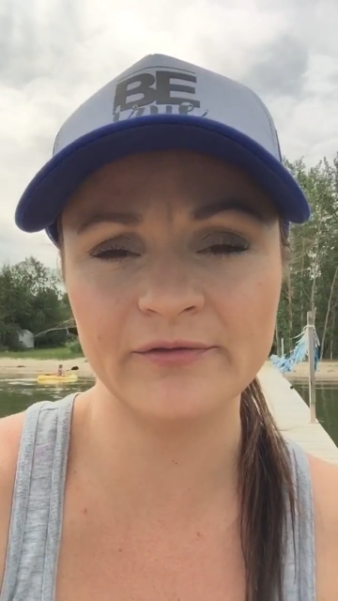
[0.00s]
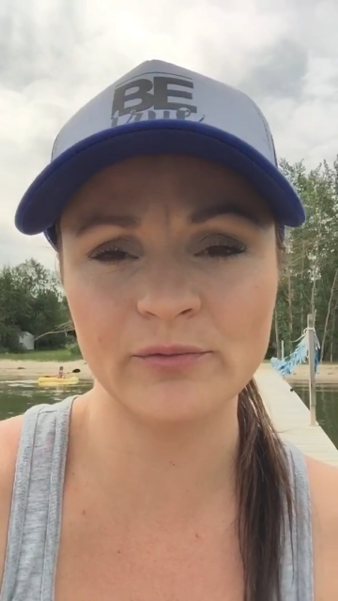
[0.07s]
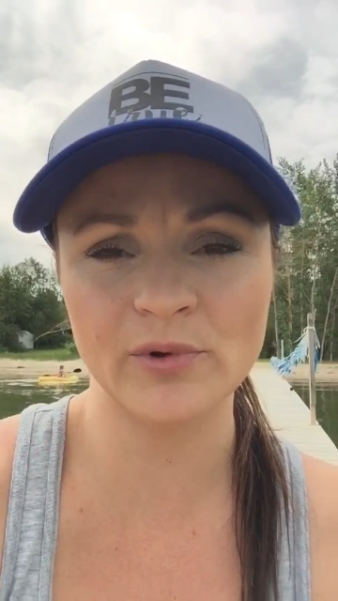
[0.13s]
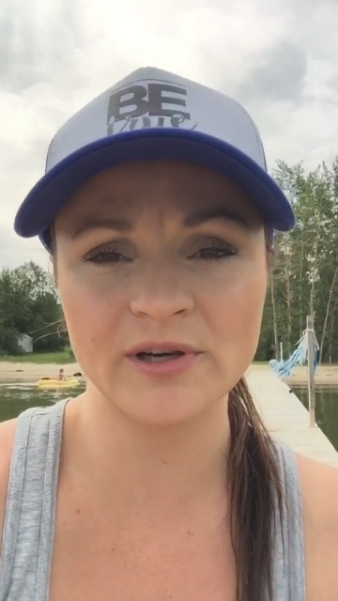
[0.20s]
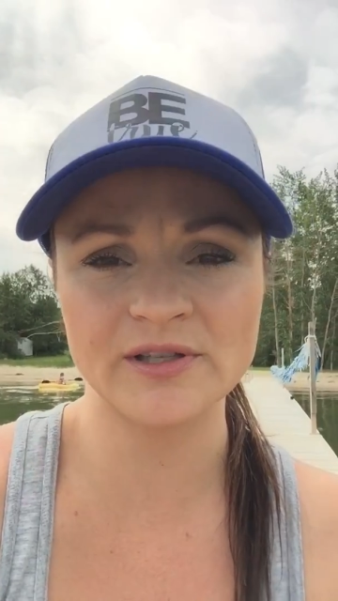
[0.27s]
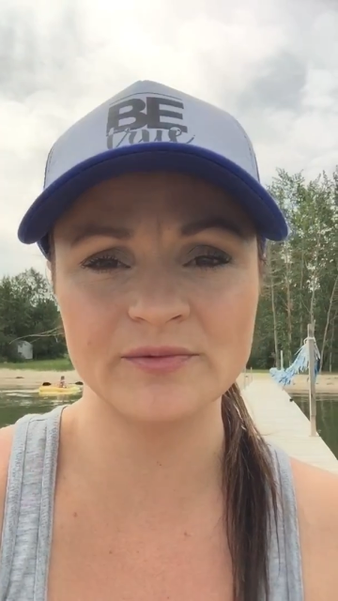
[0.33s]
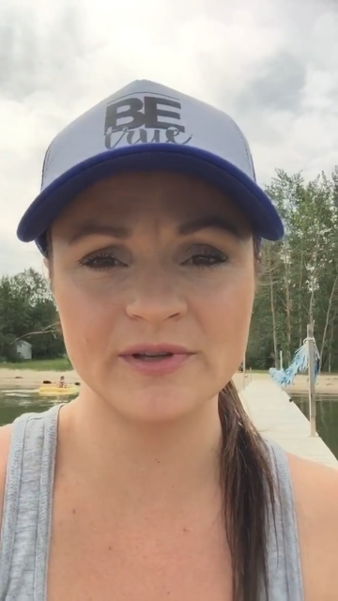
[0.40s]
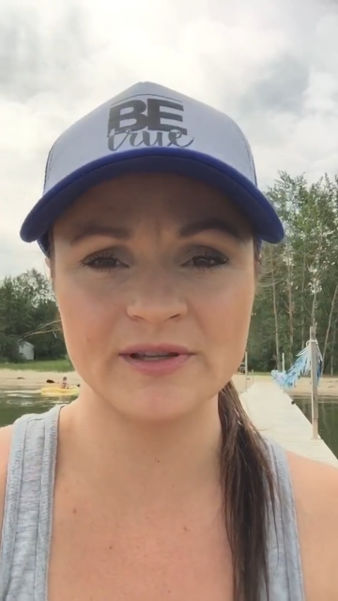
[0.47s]

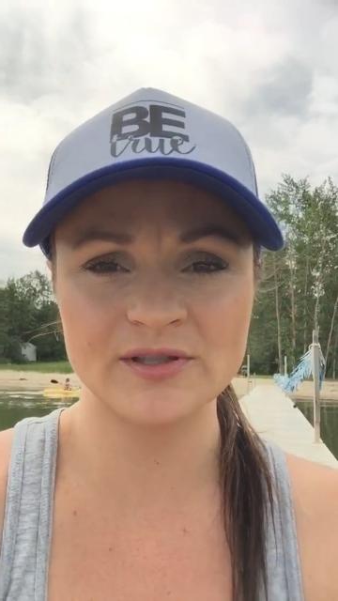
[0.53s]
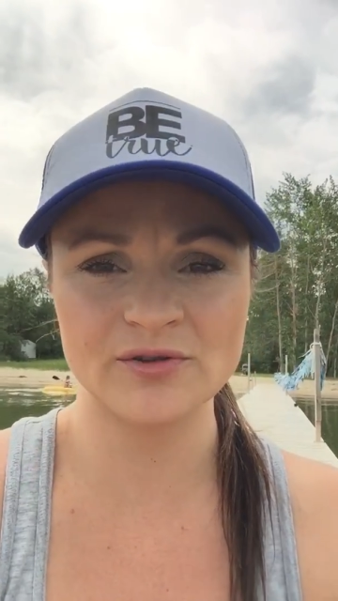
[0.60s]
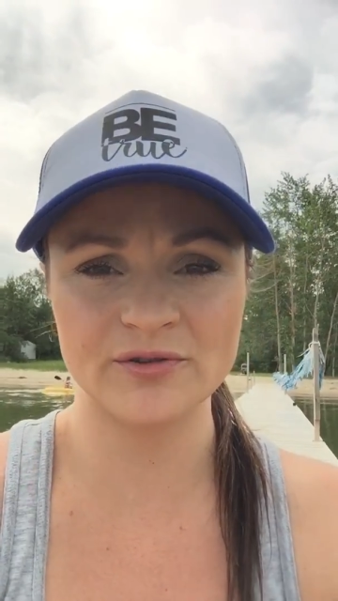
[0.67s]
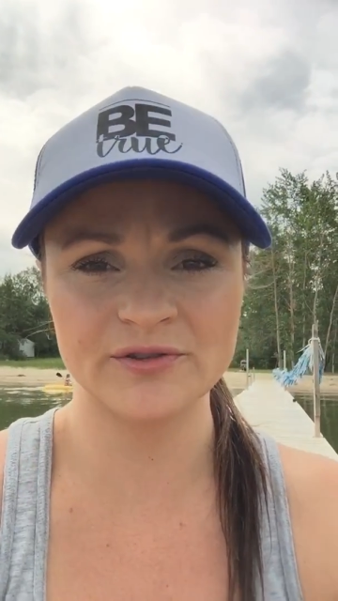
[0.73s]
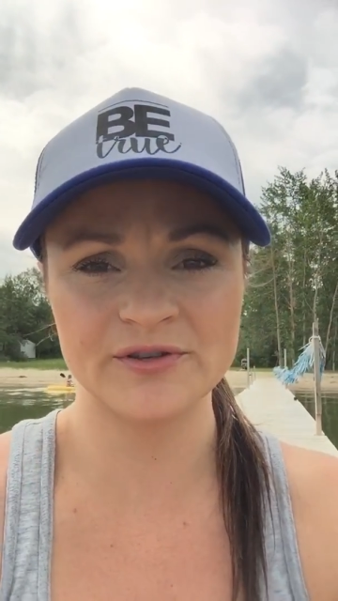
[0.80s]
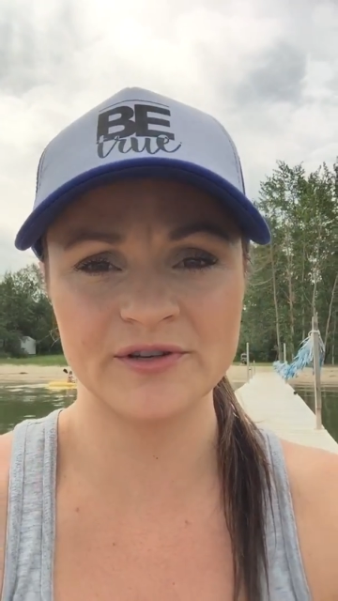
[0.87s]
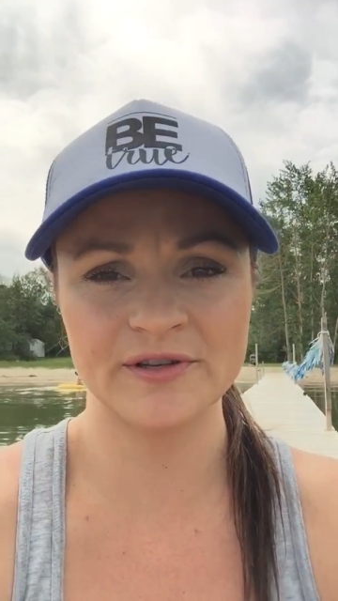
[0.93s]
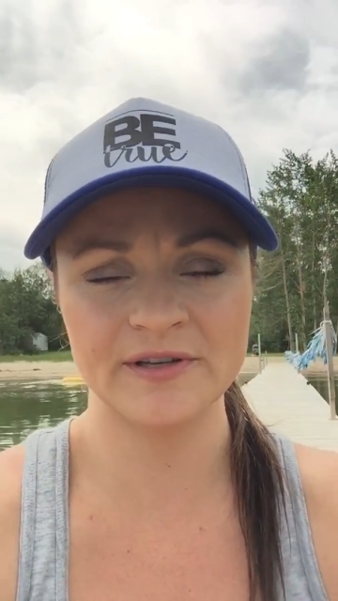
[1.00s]
worked with
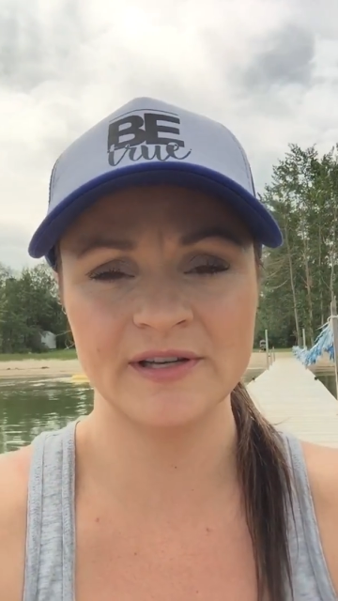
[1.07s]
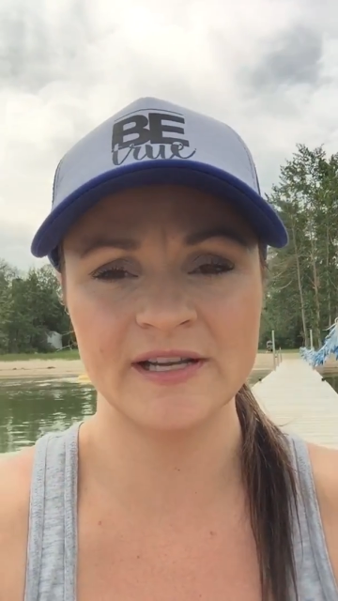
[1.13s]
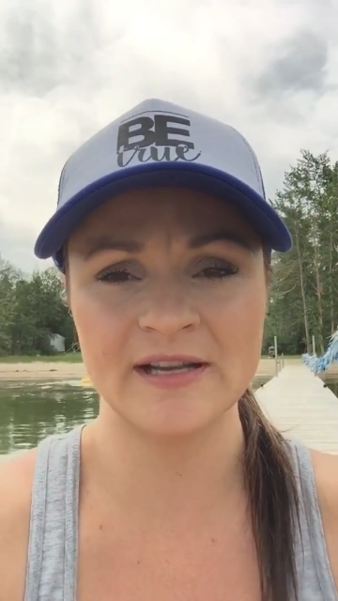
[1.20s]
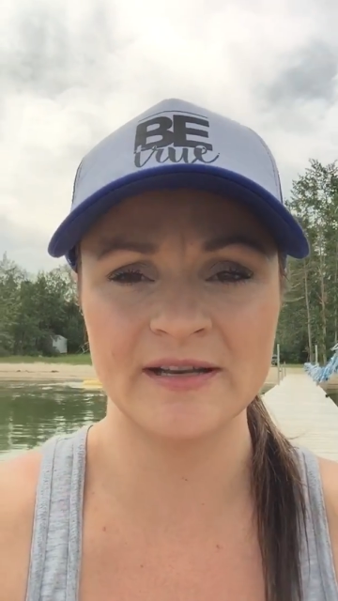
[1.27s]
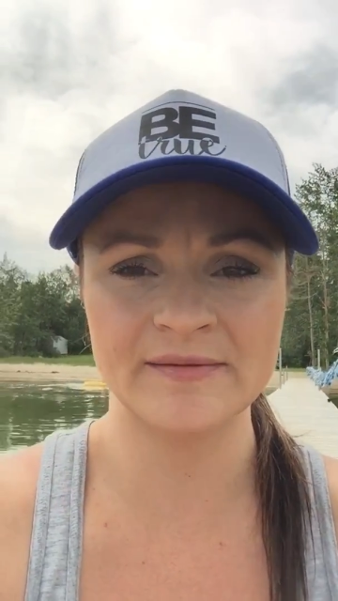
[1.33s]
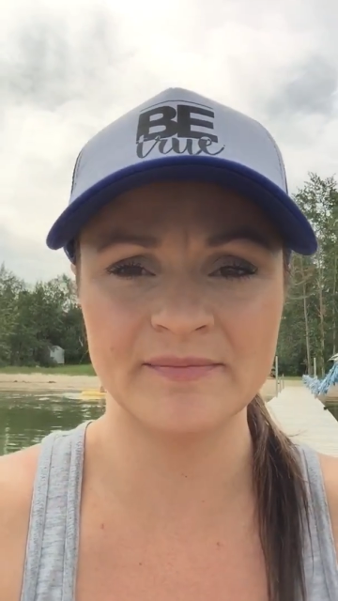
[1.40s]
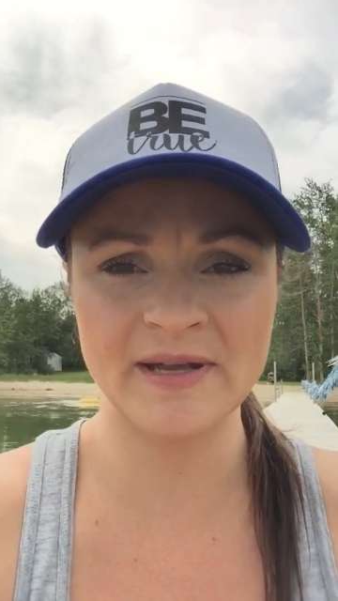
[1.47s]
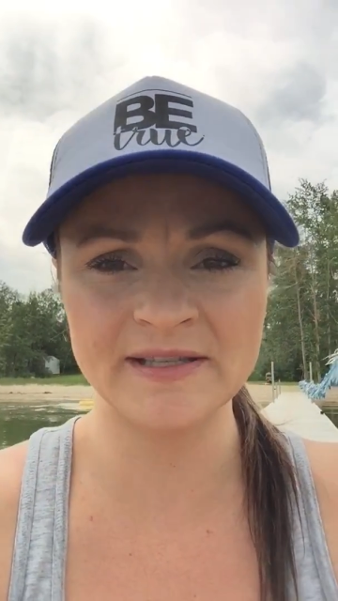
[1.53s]
children in